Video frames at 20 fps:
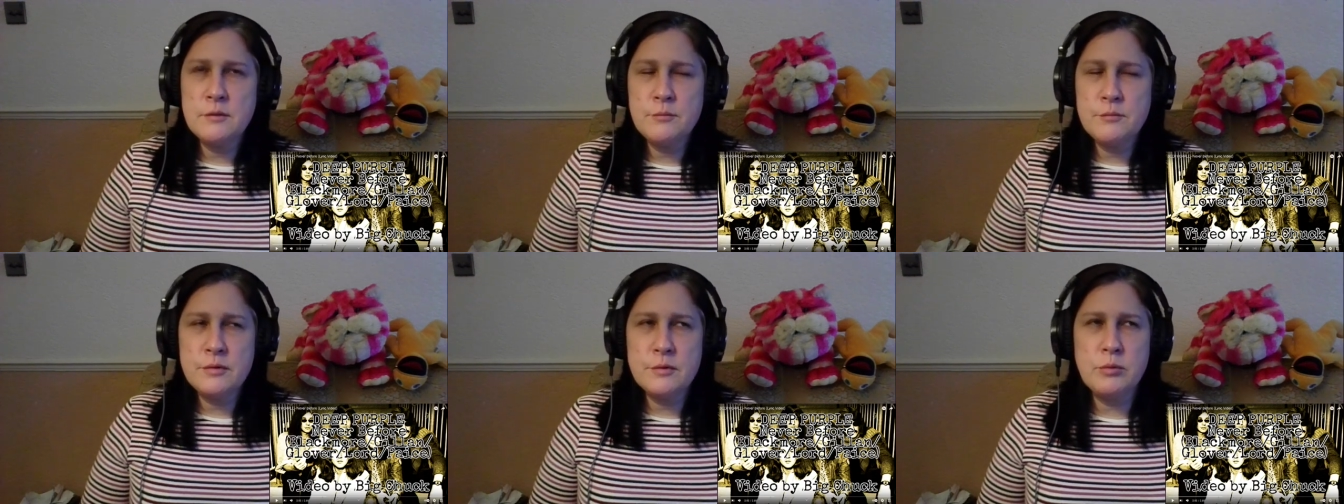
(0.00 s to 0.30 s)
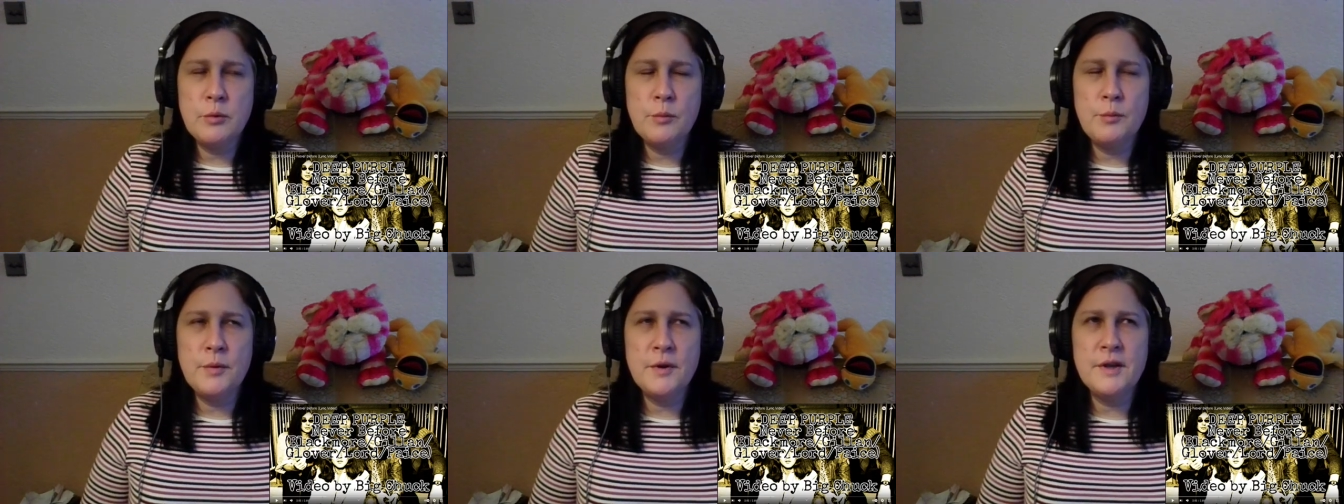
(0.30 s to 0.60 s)

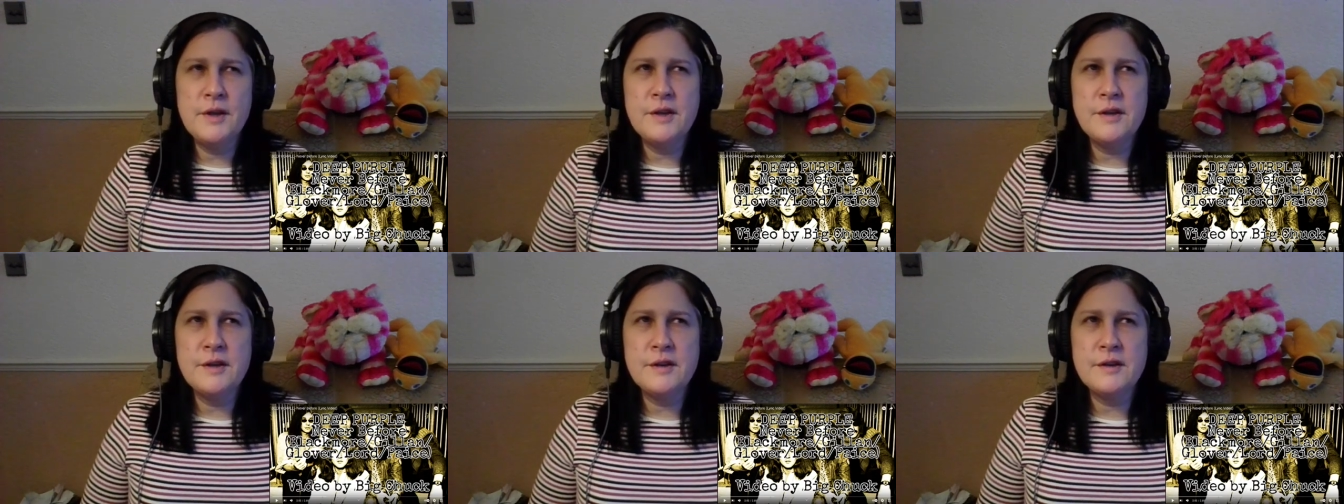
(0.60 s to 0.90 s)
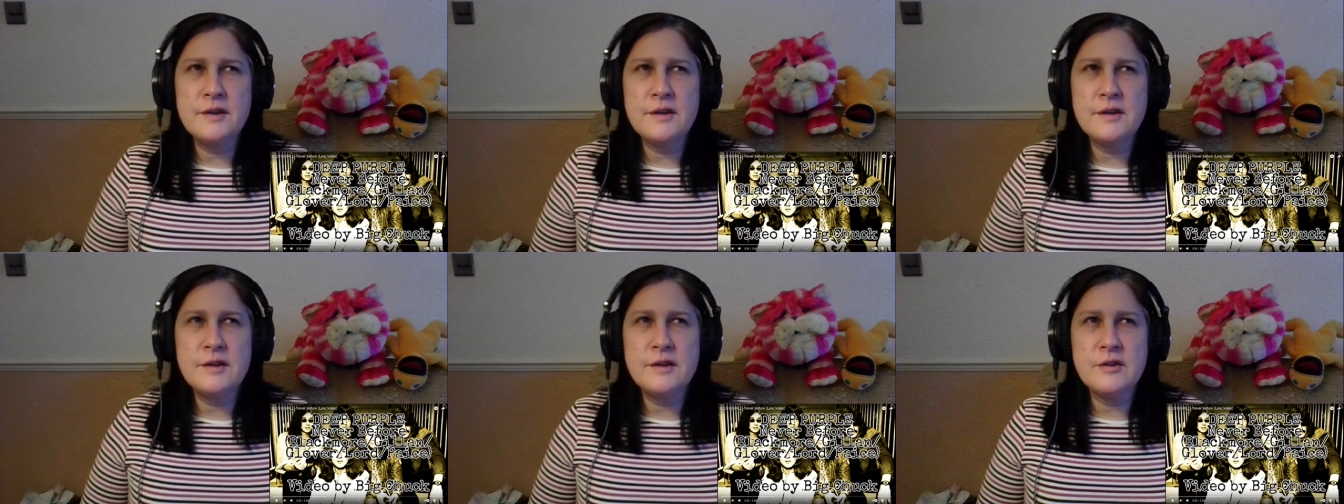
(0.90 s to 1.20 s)
probably
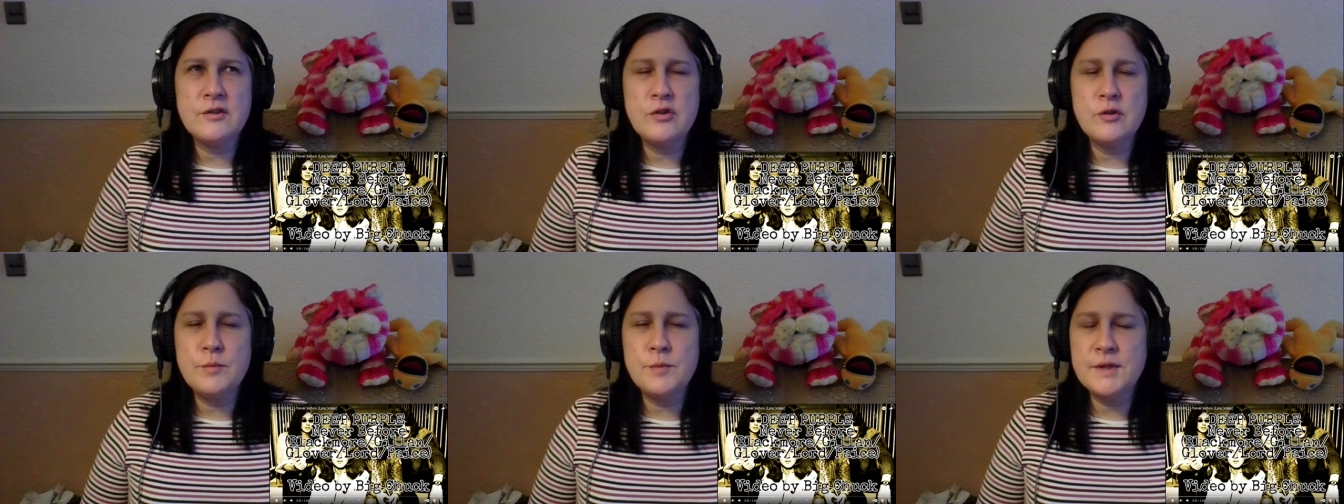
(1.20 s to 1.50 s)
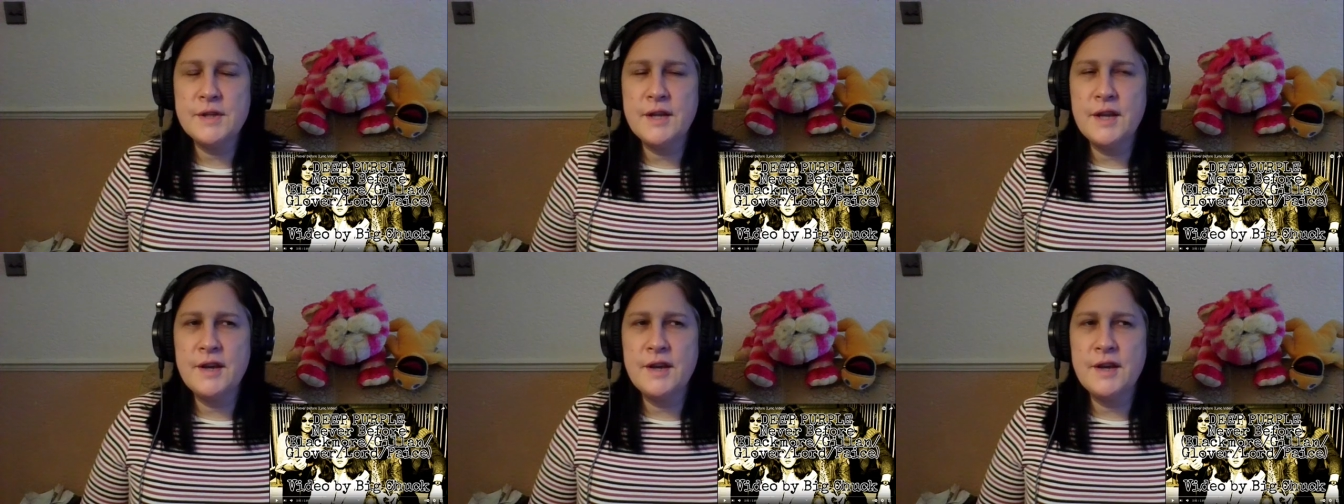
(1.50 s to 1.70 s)
groups